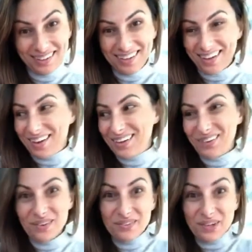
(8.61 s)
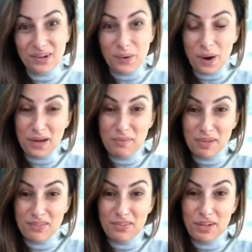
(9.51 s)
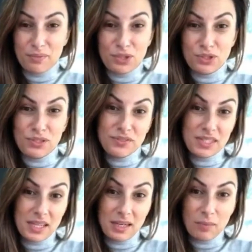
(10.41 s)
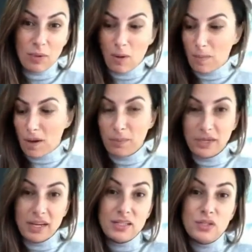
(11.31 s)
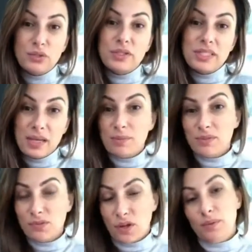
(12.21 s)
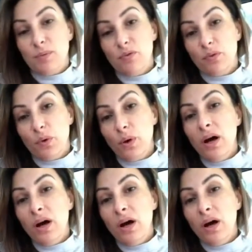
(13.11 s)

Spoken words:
I know we've got quite a bit of it. I'm sure you've seen it pop up in our stories heaps of times before.